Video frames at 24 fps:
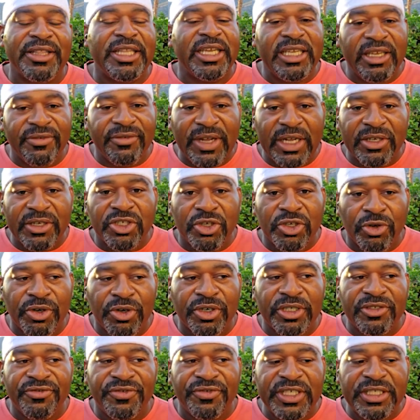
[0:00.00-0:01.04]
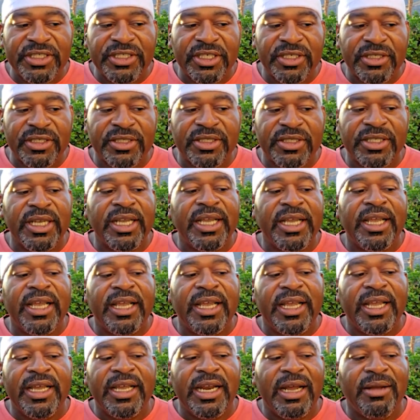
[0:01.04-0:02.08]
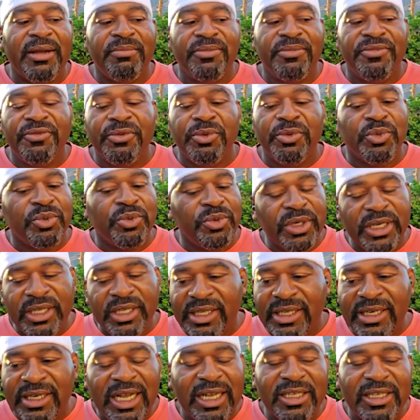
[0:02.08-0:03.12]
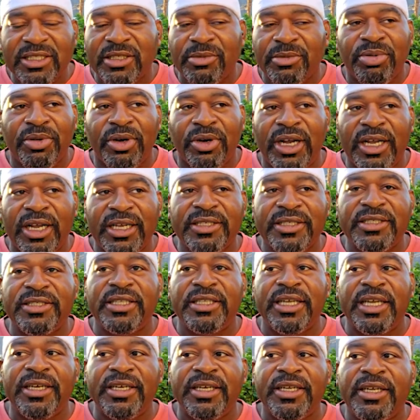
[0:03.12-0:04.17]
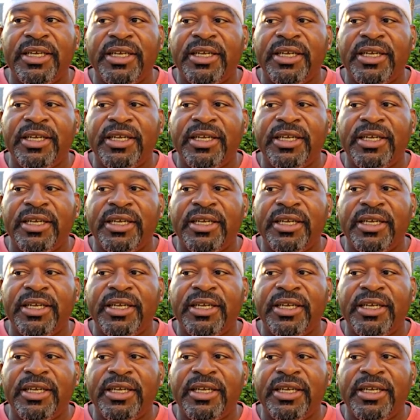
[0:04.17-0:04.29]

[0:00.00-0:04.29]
give out tourist visas, and I'm really not surprised that